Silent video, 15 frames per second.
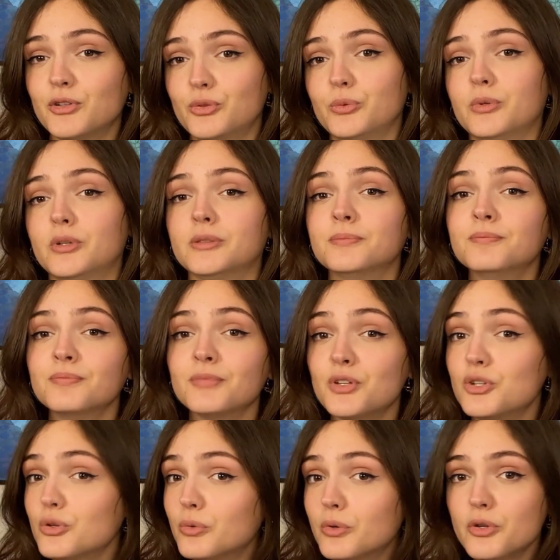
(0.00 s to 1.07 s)
duo.
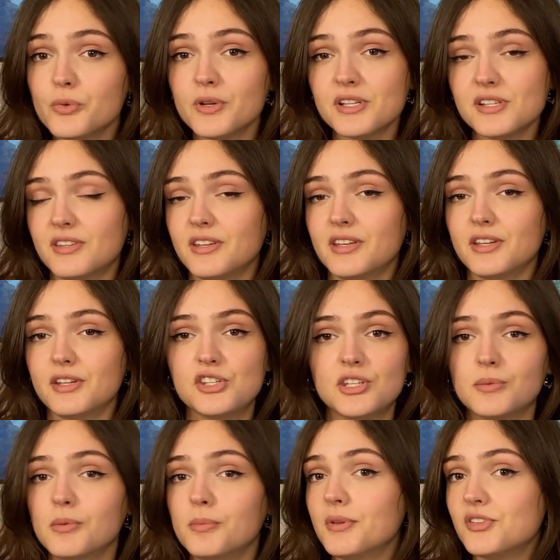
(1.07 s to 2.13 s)
Euro USD,
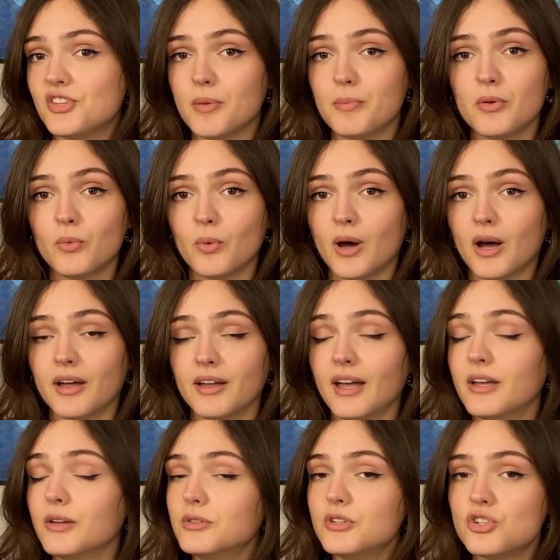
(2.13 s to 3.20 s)
GBP JPY,
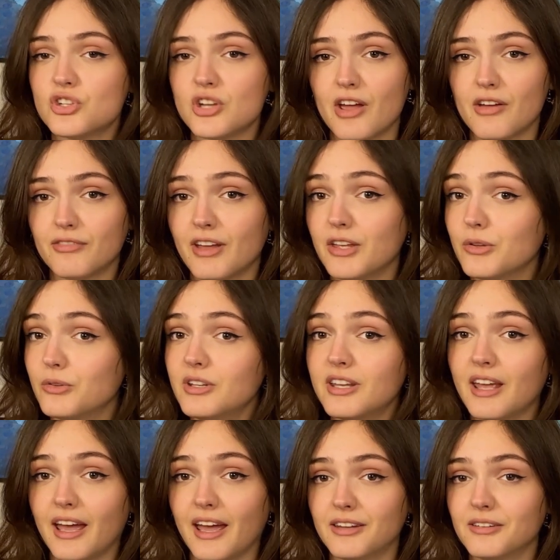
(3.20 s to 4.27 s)
AUD CHF, AUD
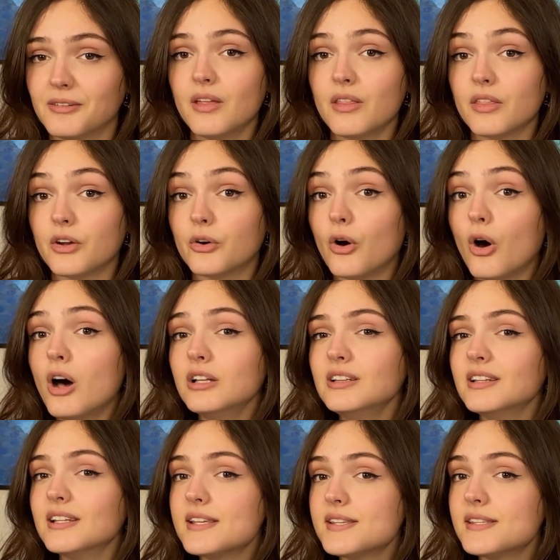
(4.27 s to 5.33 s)
CAD, they are all
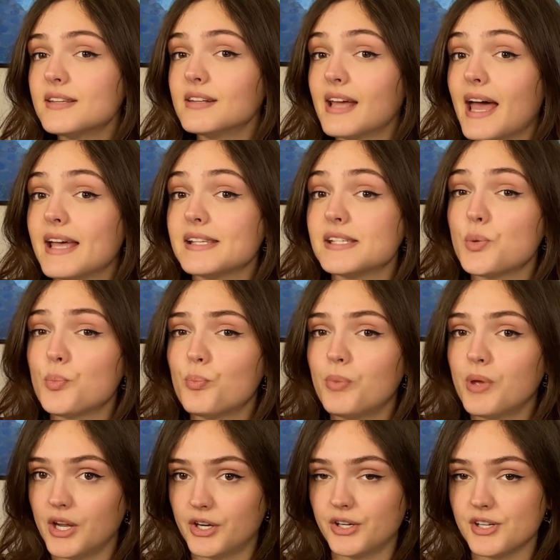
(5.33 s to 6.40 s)
listed as
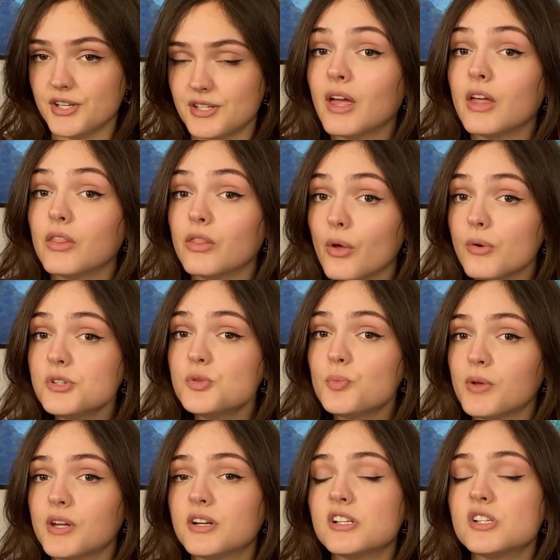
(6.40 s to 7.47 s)
pairs. In those
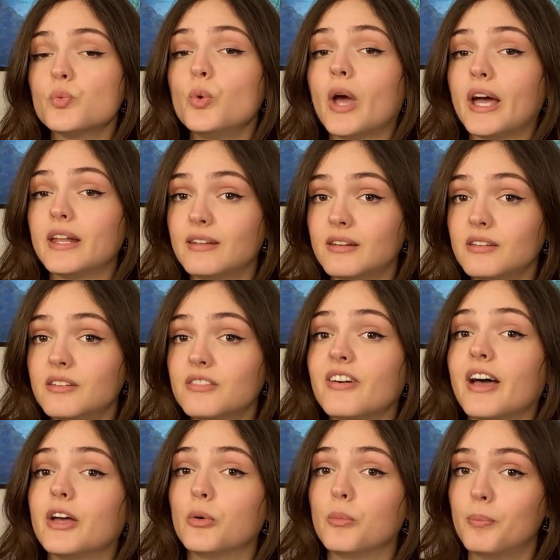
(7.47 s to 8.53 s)
pairs, we identify
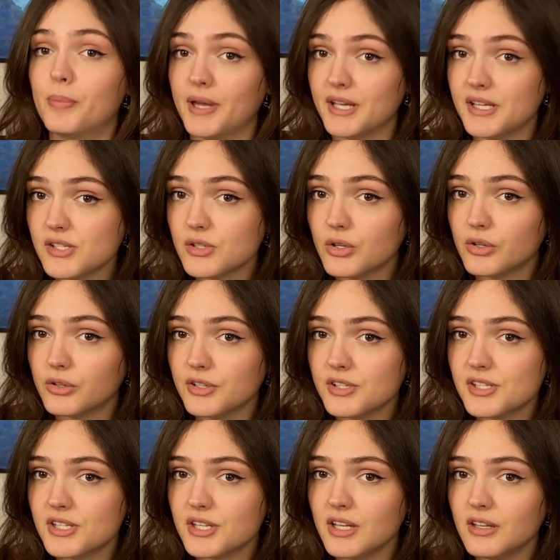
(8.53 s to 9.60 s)
a base
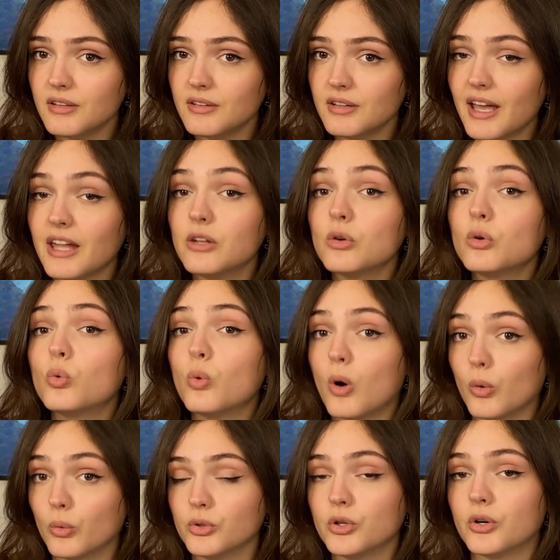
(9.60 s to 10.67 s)
currency and a
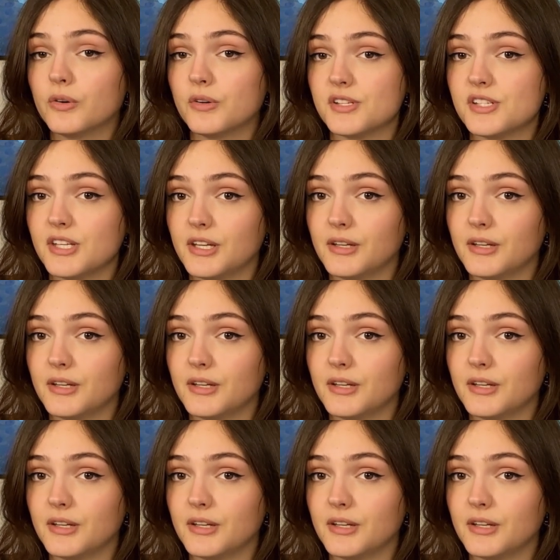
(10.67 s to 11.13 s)
quote currency.